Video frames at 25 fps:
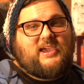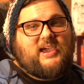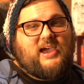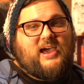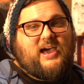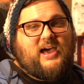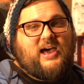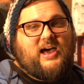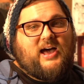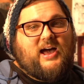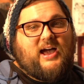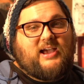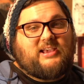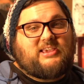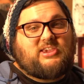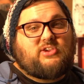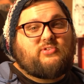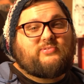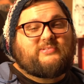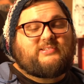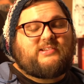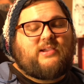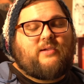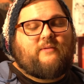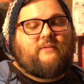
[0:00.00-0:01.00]

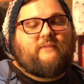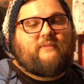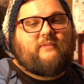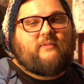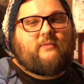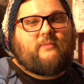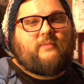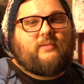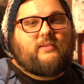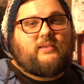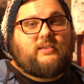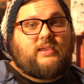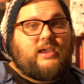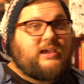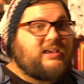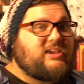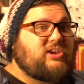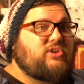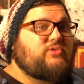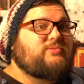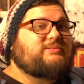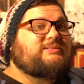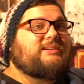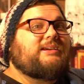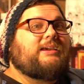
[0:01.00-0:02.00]
accusing
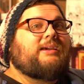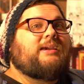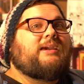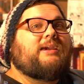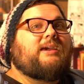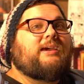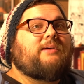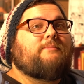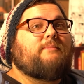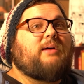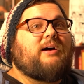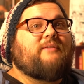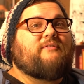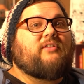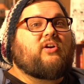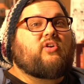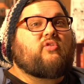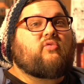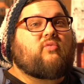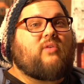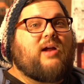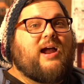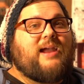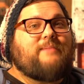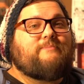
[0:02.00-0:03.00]
him of a
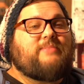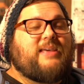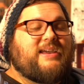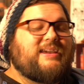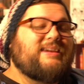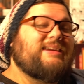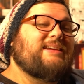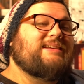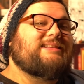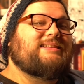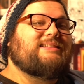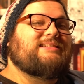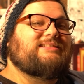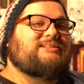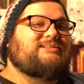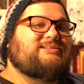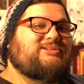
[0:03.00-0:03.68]
crime that he didn't